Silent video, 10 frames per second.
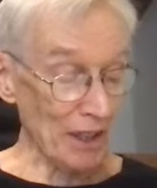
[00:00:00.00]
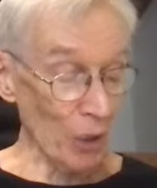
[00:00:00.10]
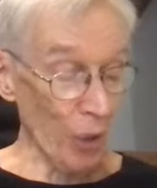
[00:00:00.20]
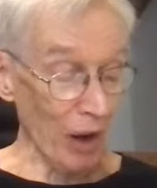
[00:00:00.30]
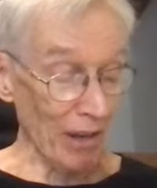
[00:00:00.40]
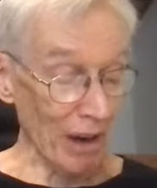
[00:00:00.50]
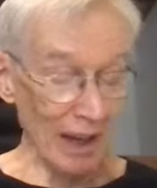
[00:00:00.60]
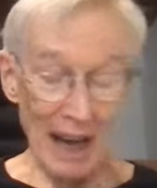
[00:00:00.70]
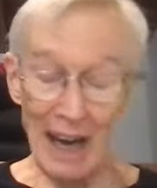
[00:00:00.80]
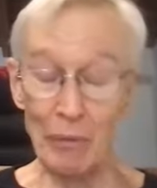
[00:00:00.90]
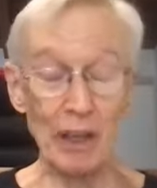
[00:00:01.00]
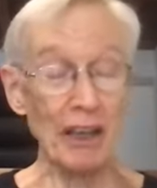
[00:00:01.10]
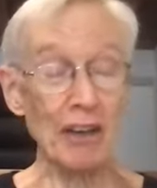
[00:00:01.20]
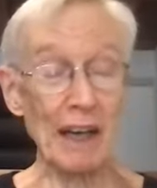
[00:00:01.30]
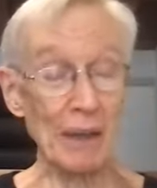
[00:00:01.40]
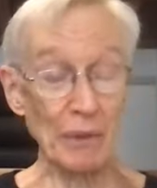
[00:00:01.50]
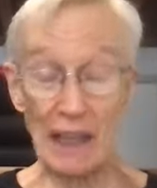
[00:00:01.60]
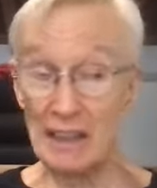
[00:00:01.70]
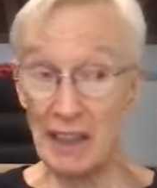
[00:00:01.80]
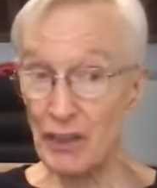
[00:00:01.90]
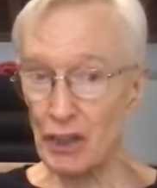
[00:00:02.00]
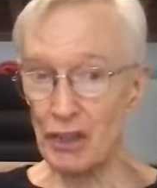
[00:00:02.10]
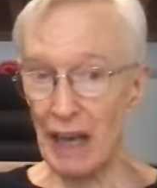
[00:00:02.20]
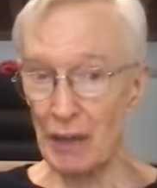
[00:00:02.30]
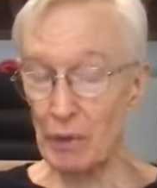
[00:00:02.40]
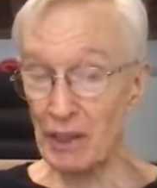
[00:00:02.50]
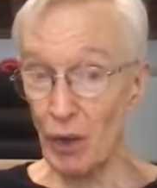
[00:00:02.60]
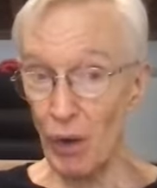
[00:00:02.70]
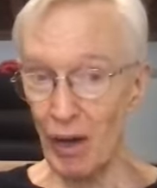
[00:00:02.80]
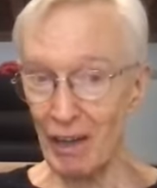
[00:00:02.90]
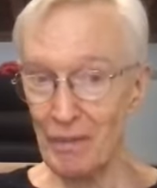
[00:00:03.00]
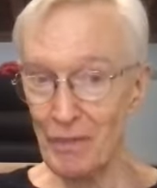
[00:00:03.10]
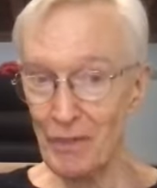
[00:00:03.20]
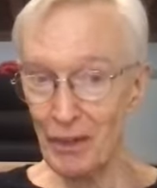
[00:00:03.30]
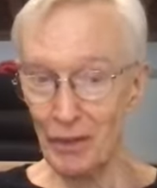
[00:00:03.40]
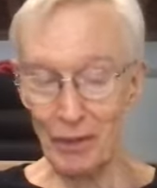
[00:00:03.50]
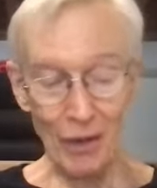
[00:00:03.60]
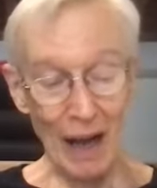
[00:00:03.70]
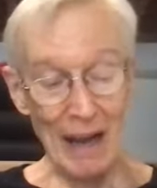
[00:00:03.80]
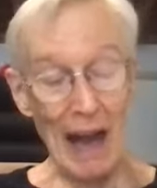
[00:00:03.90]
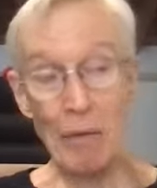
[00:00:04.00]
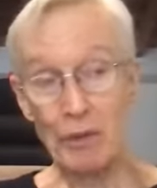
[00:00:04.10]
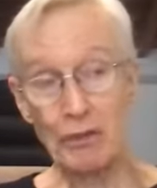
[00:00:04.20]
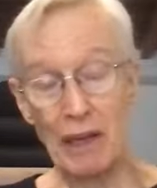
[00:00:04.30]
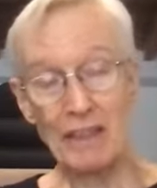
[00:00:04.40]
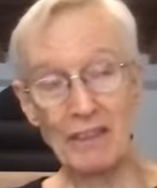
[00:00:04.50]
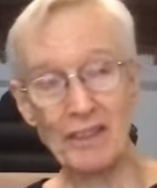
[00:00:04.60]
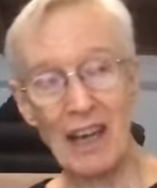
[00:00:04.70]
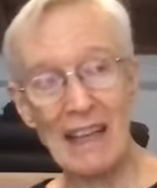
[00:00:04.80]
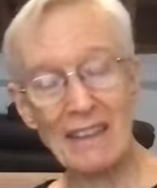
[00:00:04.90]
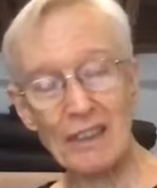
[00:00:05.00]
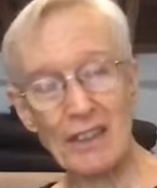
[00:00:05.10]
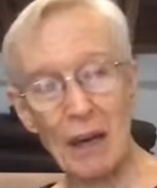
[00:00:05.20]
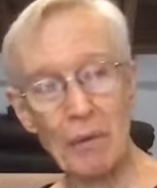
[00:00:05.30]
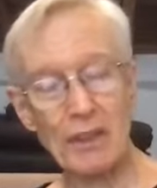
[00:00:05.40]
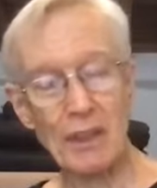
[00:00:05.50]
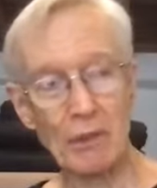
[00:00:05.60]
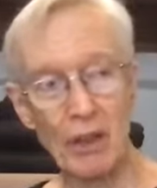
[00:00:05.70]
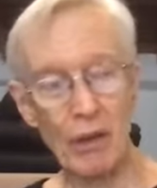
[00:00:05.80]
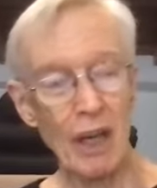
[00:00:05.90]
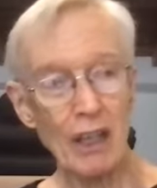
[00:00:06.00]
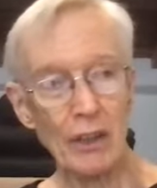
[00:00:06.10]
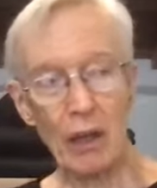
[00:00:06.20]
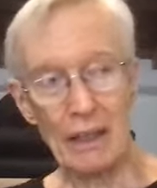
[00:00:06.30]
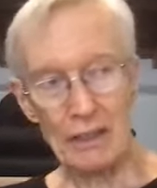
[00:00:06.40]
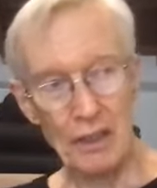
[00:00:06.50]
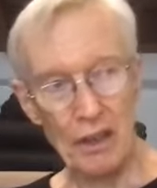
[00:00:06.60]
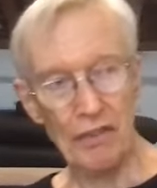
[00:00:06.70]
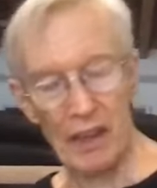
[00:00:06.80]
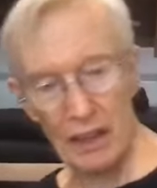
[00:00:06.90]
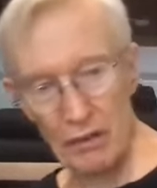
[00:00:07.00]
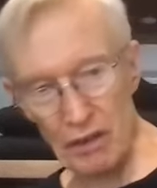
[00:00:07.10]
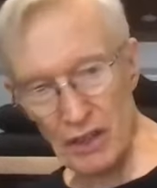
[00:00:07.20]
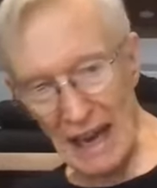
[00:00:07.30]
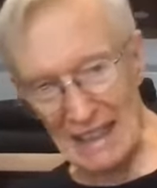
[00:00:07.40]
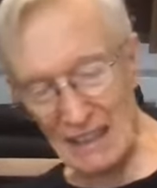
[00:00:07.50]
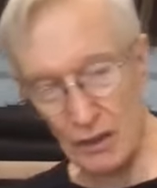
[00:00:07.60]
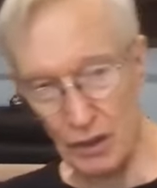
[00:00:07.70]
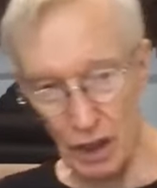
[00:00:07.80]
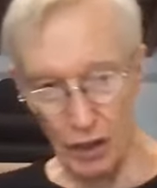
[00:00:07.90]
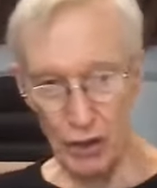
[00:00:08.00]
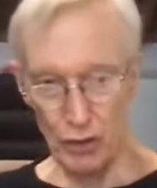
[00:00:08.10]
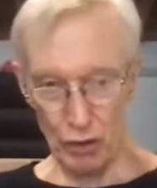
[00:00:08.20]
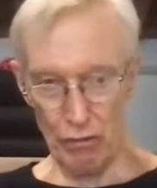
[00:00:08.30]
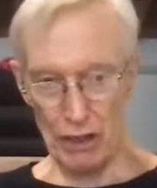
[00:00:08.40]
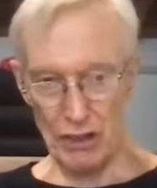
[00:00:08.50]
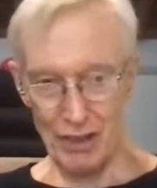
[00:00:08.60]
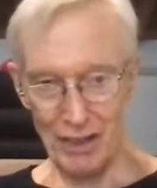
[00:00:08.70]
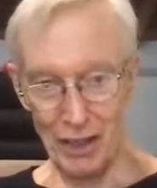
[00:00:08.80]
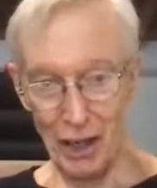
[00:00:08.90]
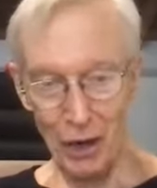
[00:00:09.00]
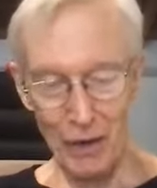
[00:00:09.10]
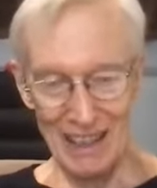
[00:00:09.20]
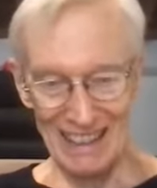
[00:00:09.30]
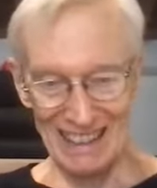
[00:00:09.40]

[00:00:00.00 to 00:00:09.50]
ignore. God, we learn how to, they teach us how to ignore. You know, I, I was trained as a scientist, and I always said, well, don't, don't listen to your feelings. You're a scientist. You know, use your reason, you know.